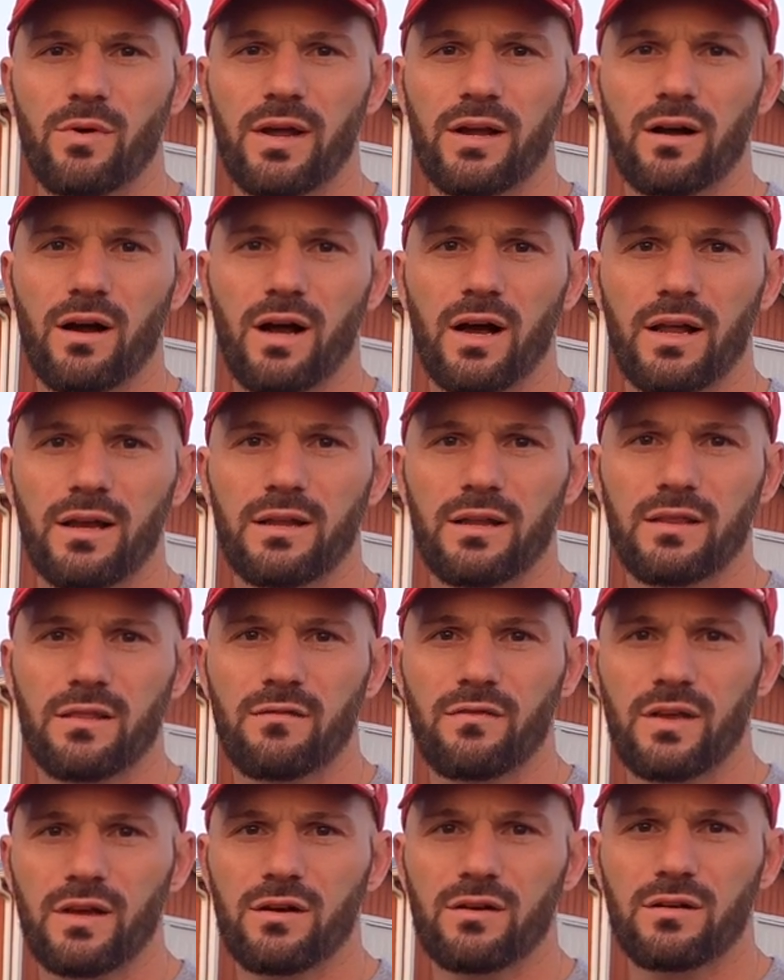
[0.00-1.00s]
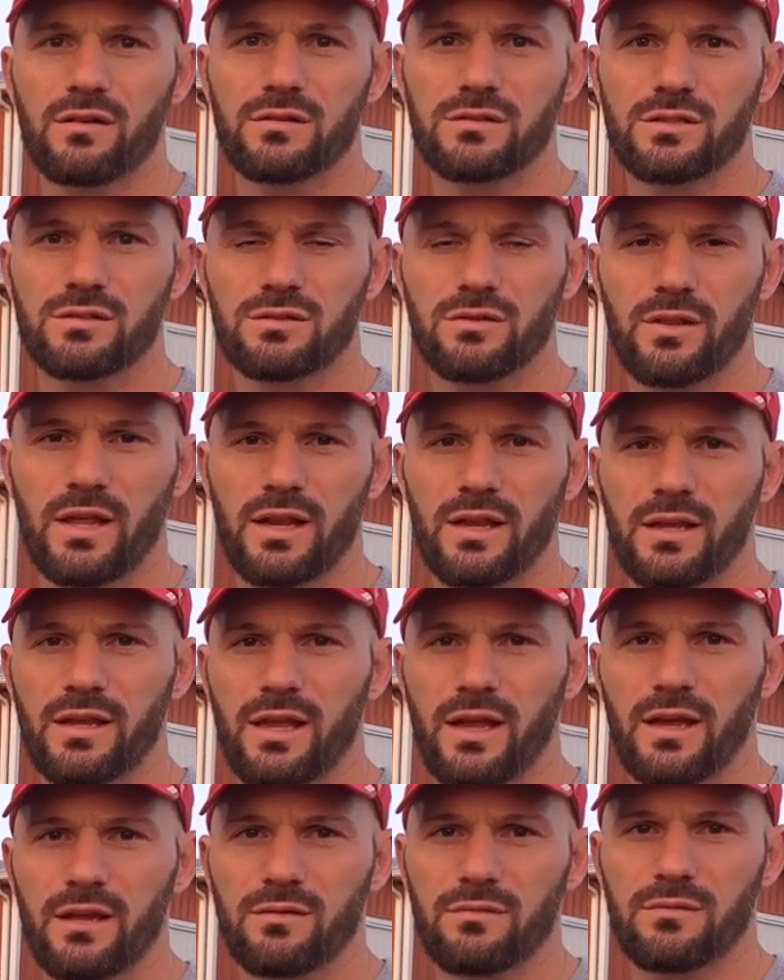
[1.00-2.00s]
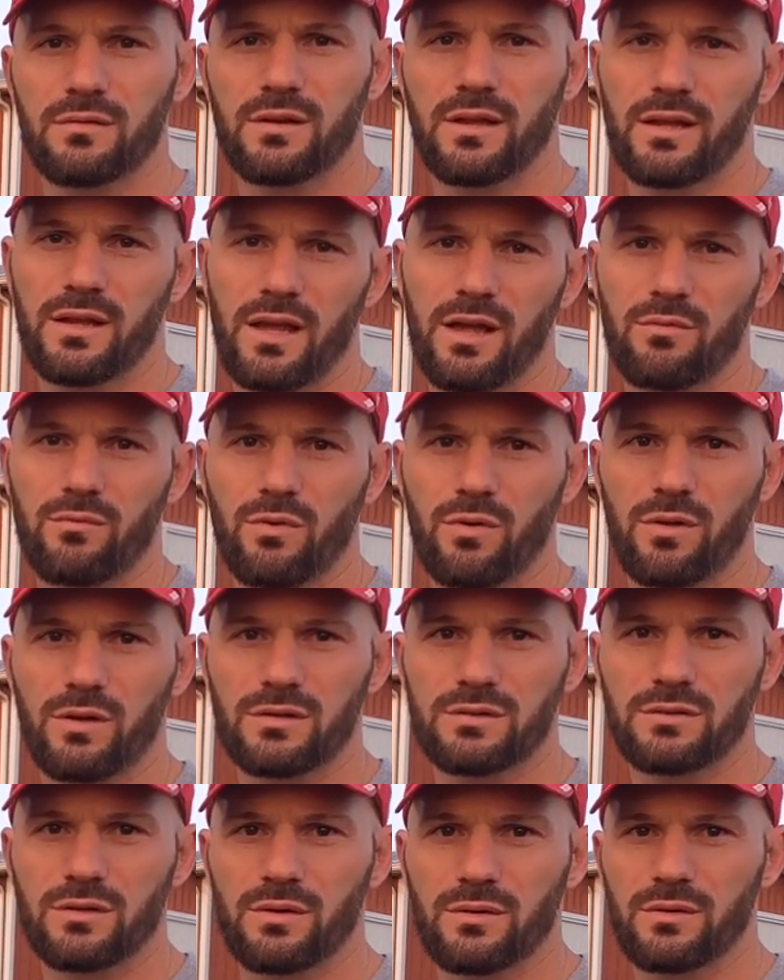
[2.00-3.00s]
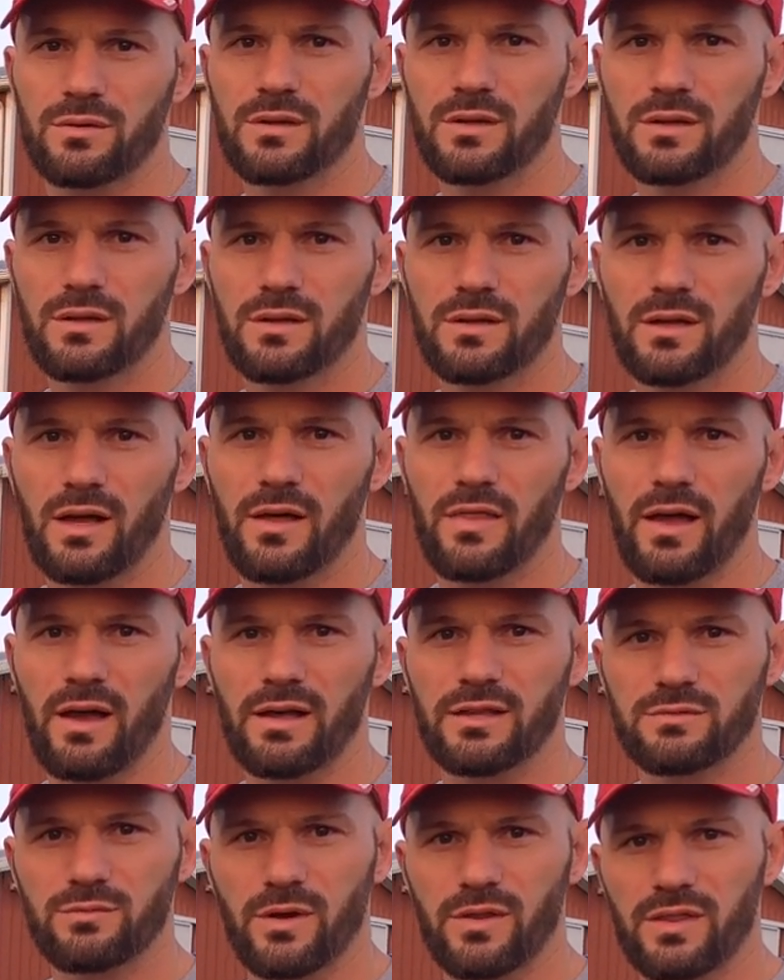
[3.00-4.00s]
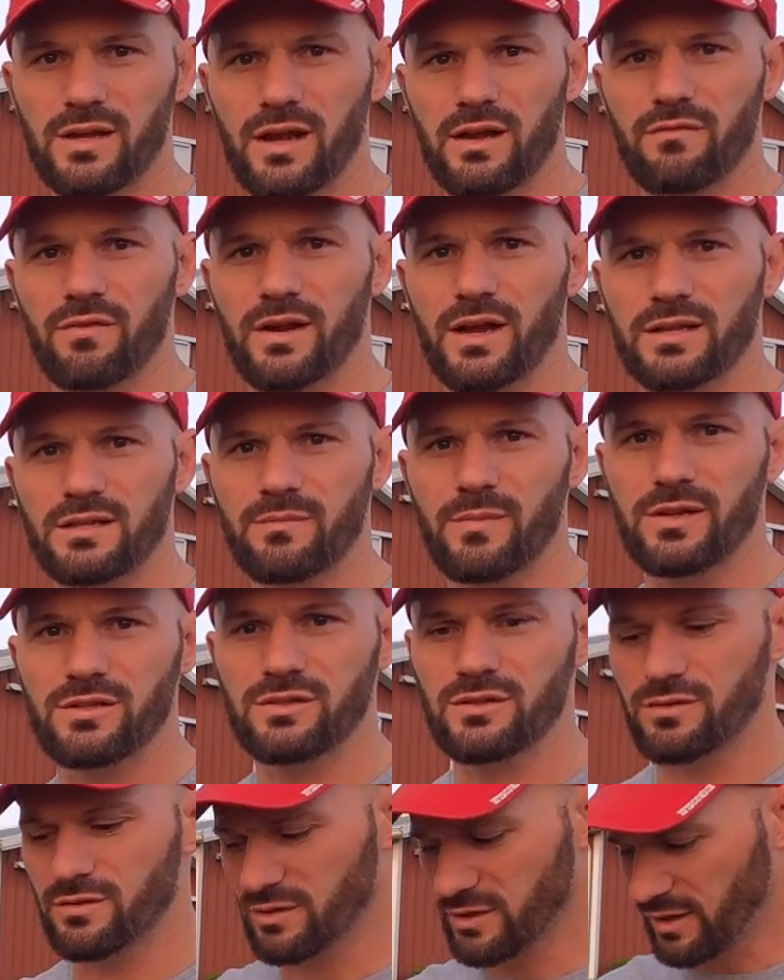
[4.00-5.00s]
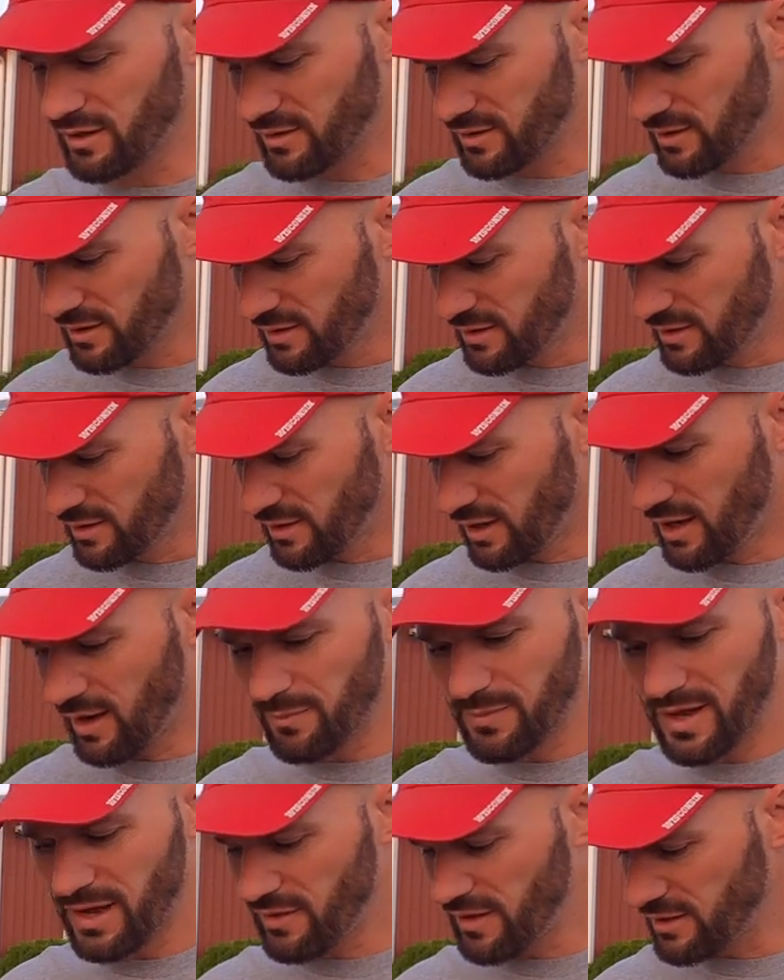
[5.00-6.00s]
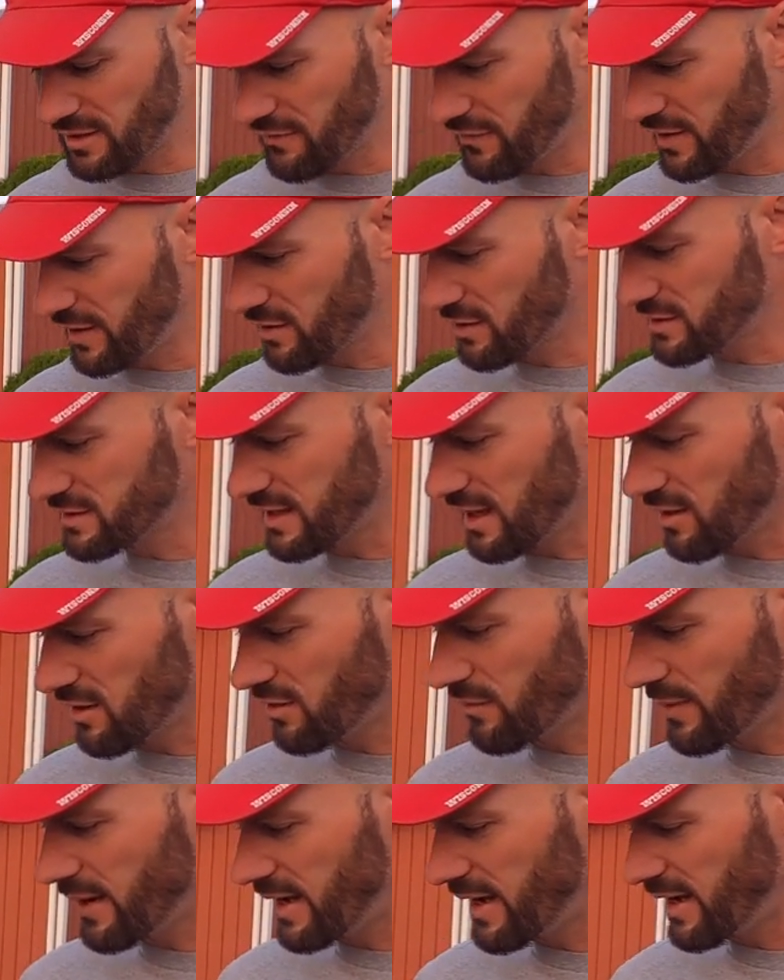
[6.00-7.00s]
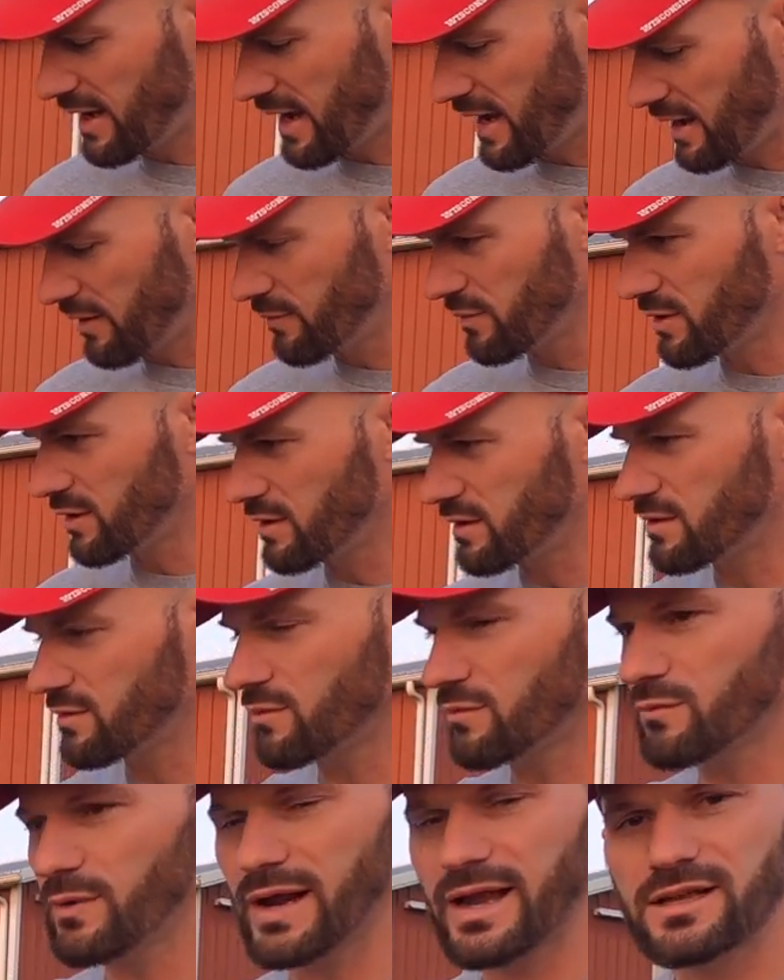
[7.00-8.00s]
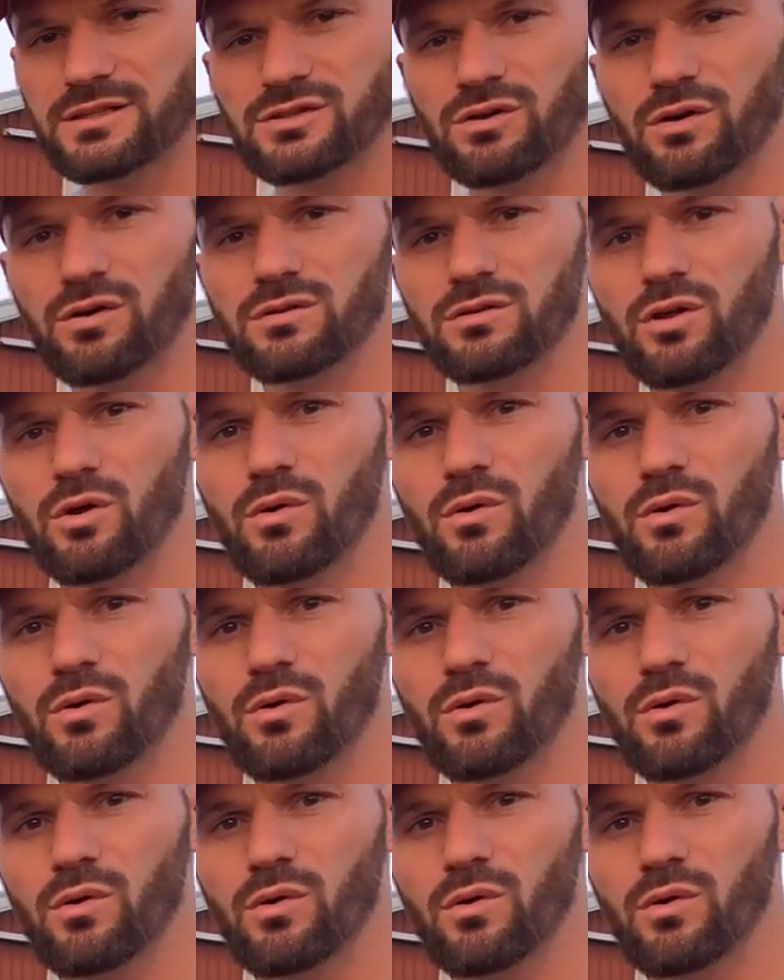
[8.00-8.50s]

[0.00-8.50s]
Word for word: brake on in the vehicle just so that it can't it can't roll. So uh, that is one thing I forgot to mention earlier. Um, now that the vehicle's out of the way, I will raise or